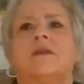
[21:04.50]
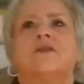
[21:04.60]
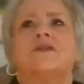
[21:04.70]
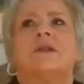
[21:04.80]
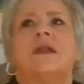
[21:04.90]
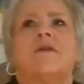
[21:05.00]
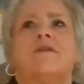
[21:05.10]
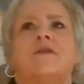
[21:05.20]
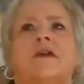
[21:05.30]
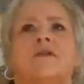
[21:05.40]
There's love
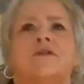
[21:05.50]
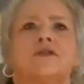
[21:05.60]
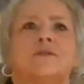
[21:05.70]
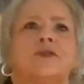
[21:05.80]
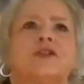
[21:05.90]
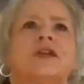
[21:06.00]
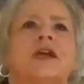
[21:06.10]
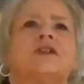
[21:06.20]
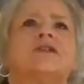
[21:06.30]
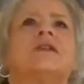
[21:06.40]
there. There's
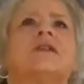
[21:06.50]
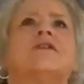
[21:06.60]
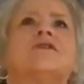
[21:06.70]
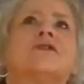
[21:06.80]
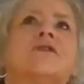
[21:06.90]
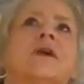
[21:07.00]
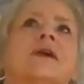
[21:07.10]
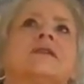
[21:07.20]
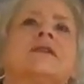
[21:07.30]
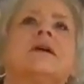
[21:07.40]
appreciation there. There's
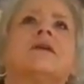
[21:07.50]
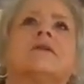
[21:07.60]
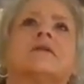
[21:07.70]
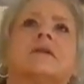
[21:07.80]
grace there.